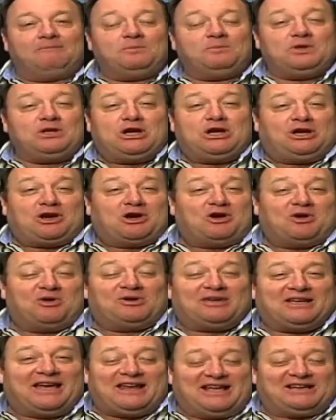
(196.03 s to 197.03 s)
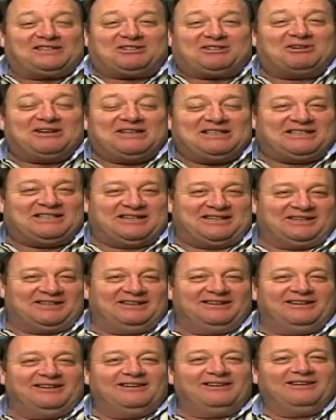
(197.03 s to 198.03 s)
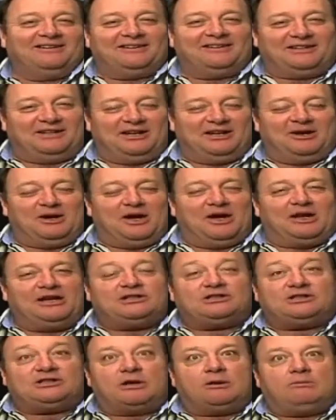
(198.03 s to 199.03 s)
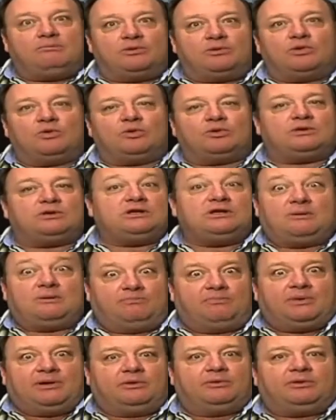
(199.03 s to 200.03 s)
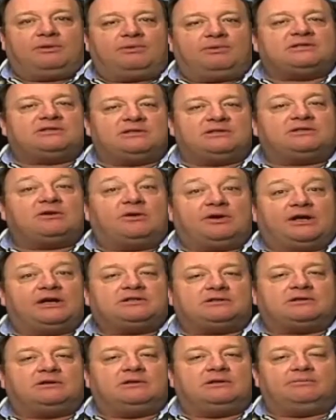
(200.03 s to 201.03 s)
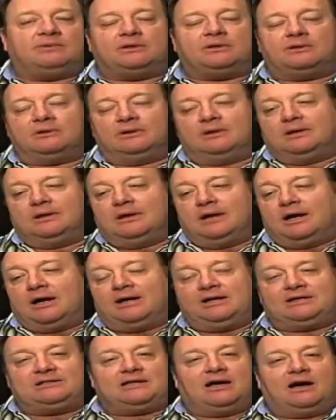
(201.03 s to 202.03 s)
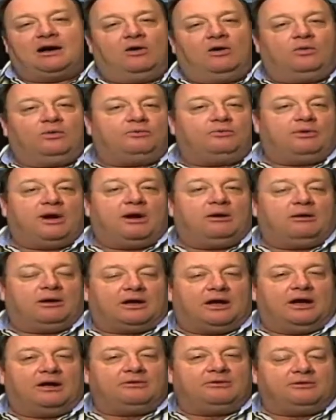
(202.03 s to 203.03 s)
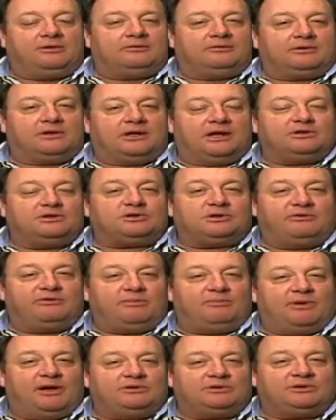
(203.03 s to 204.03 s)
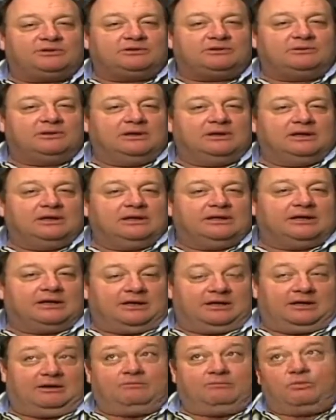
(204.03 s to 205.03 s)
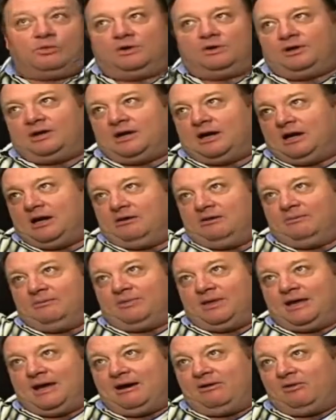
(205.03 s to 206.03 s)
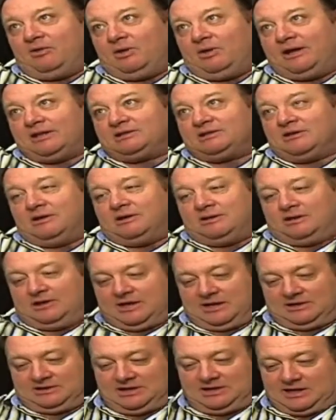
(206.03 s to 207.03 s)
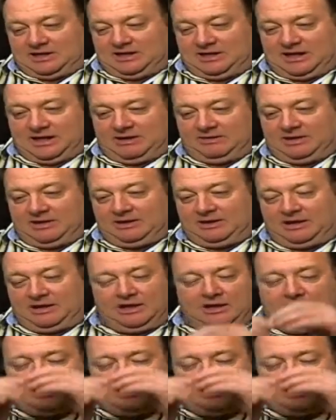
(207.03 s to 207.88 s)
you can't get excited, you know. And it's so important you build the business on excitement, and it's that old roller coaster of emotion. You know, one day you're up there all excited, the next day you're down here and think